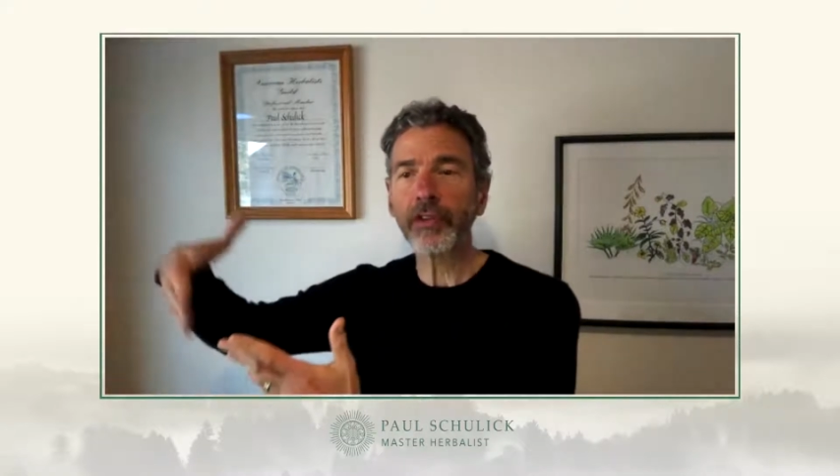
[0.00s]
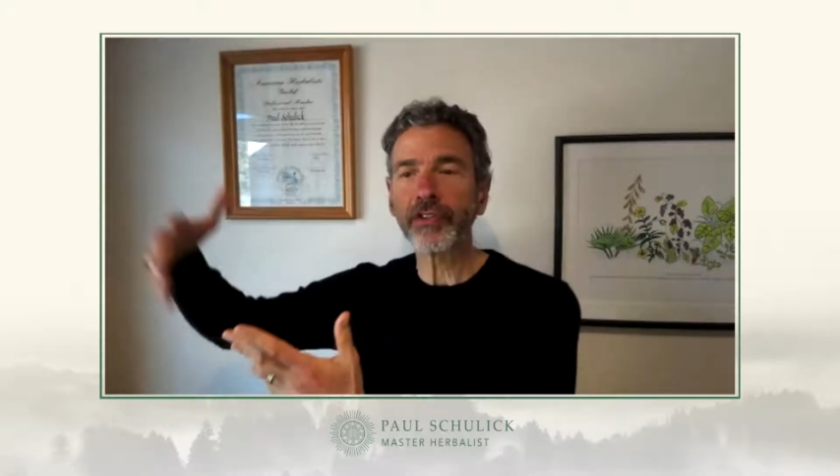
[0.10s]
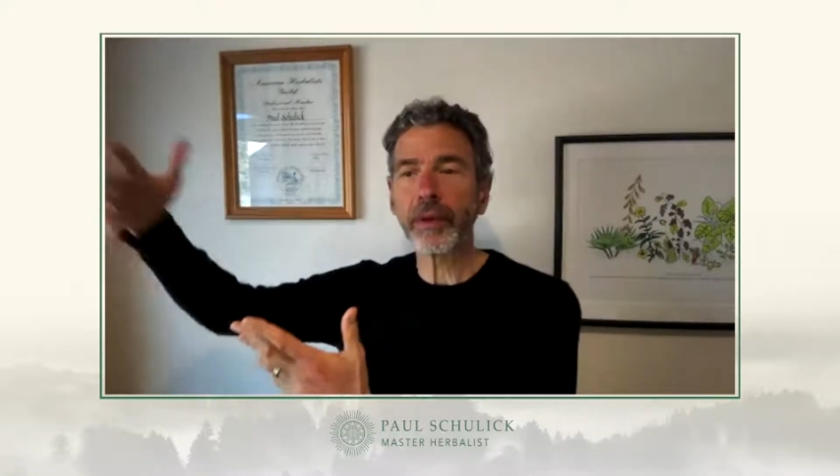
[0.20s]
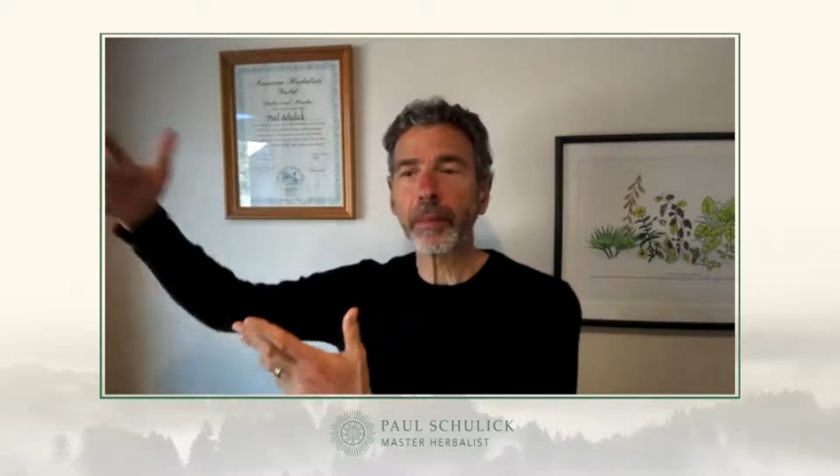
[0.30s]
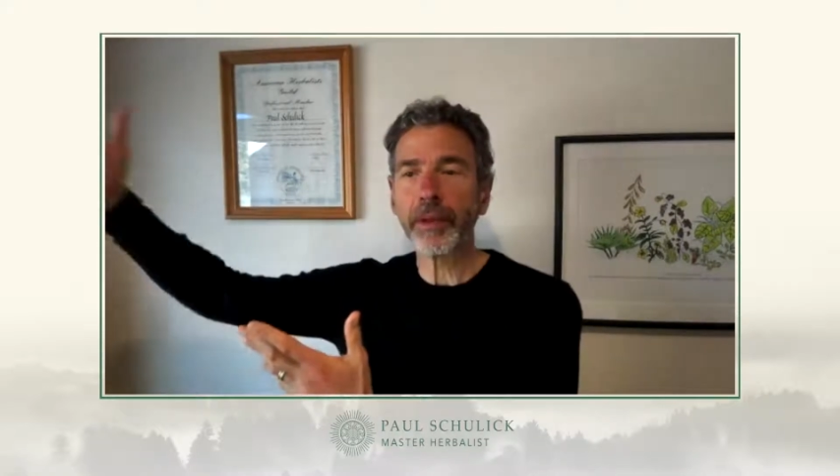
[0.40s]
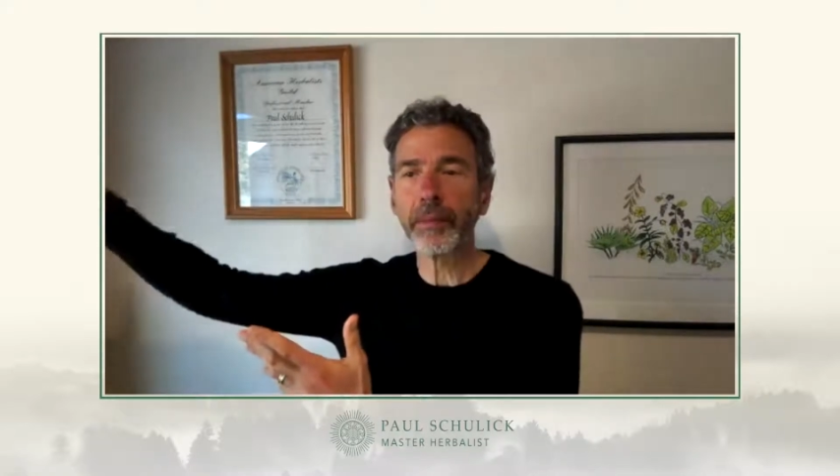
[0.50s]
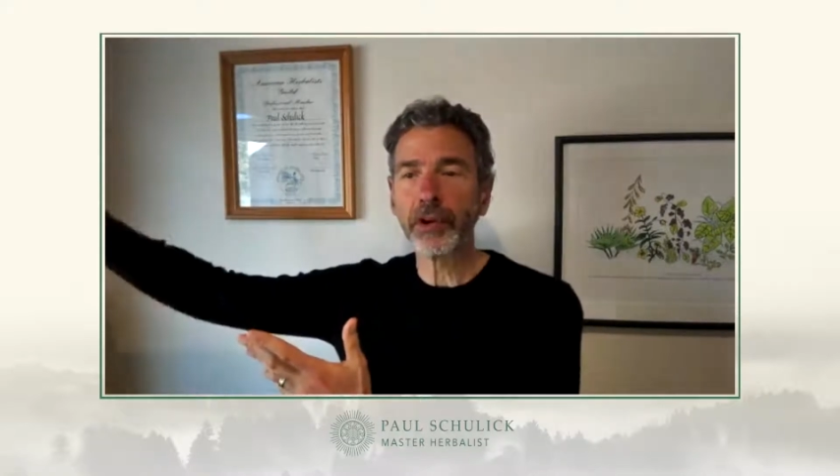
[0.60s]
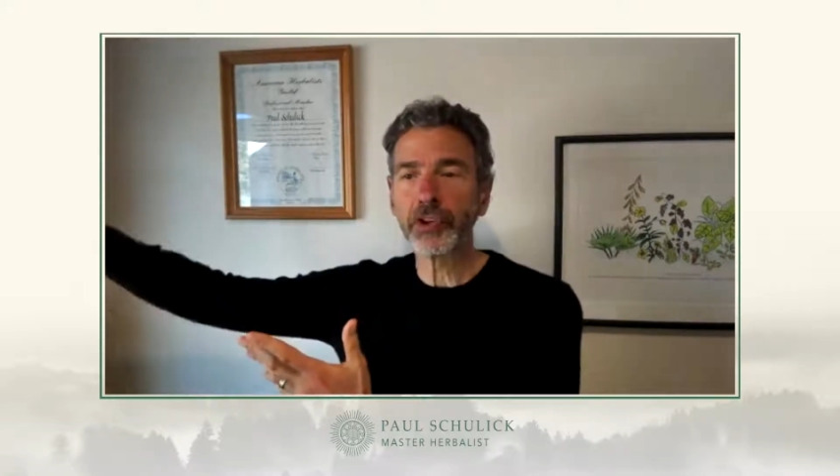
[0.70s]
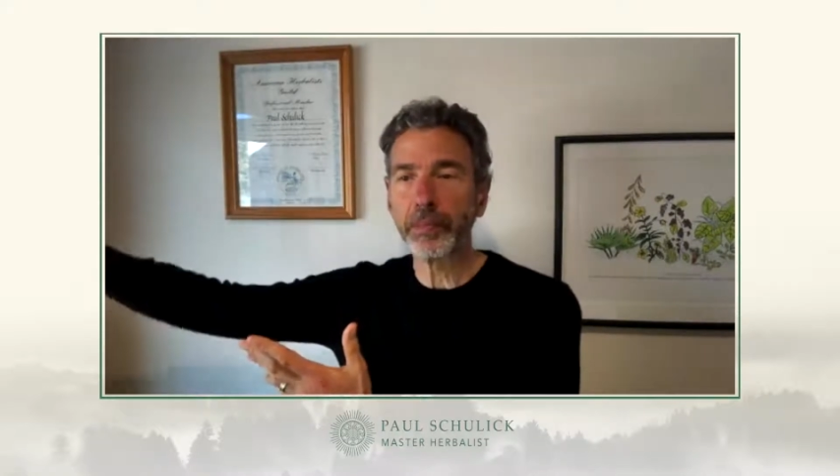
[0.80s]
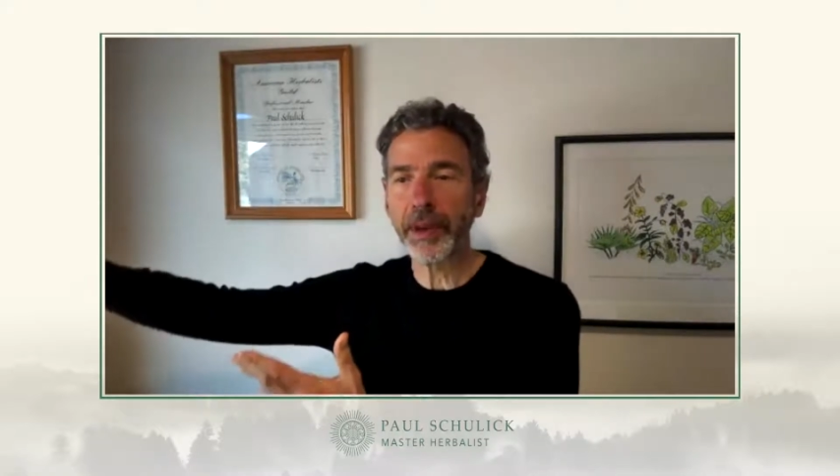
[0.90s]
something
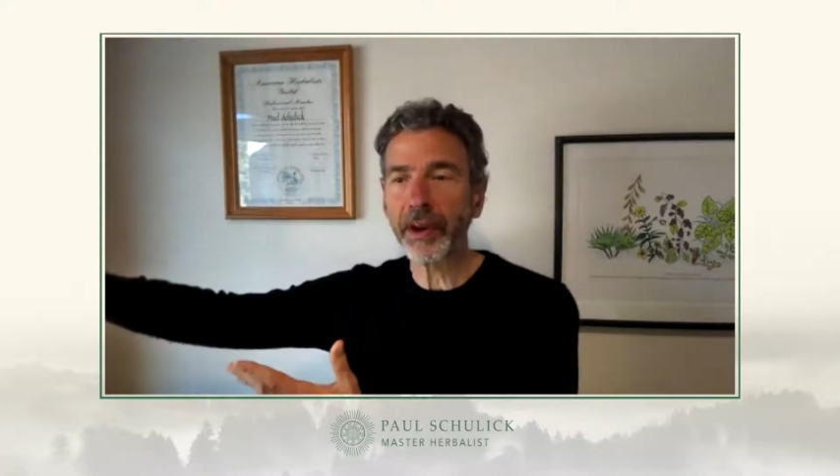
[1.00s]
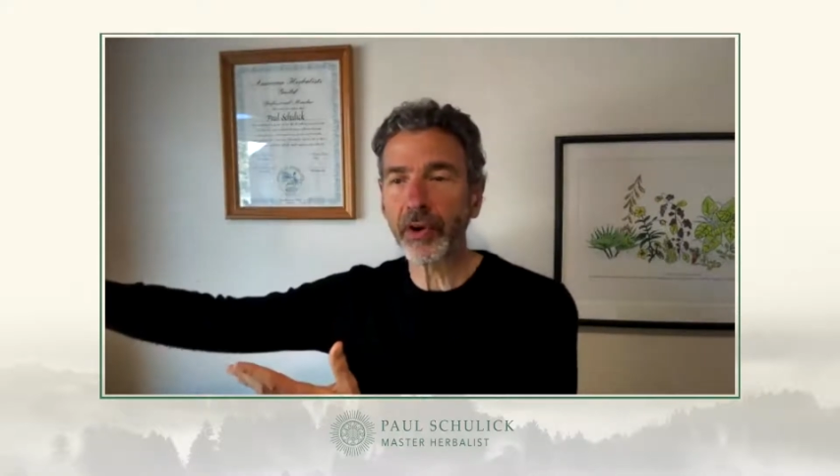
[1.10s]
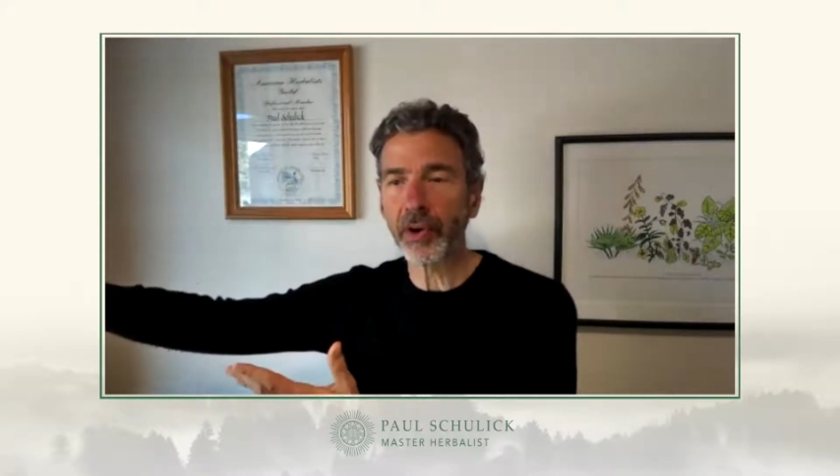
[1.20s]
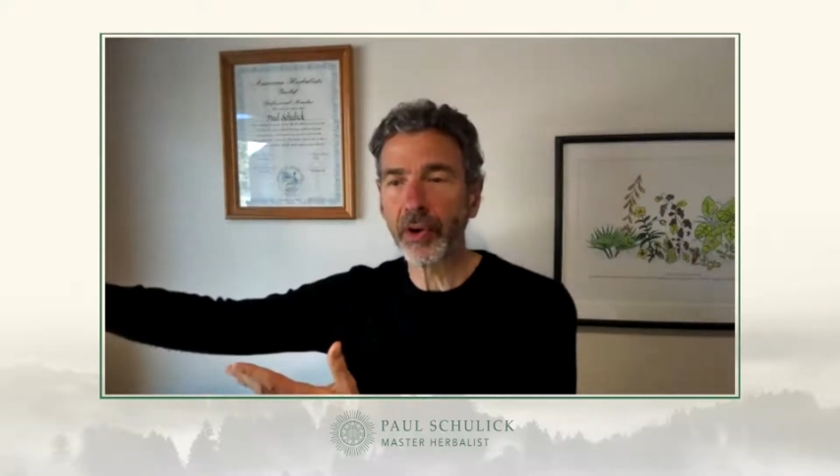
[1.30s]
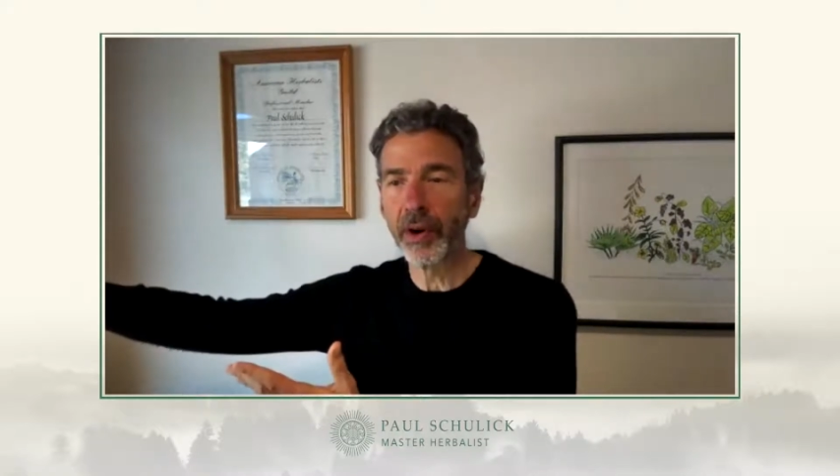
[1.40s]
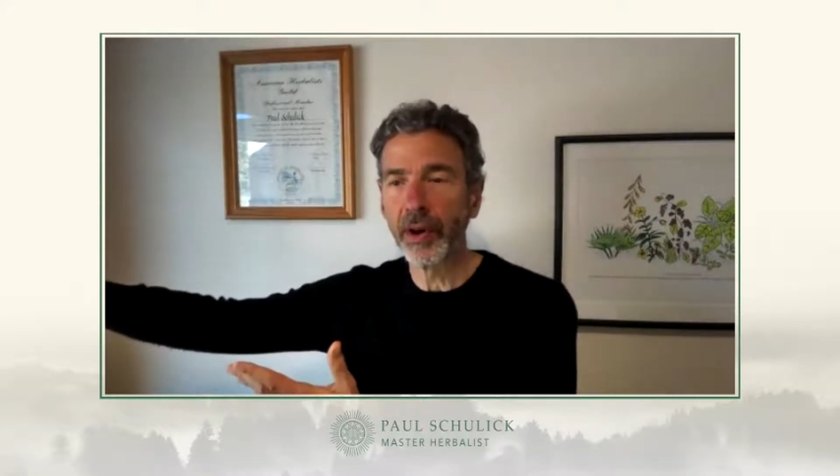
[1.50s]
much bigger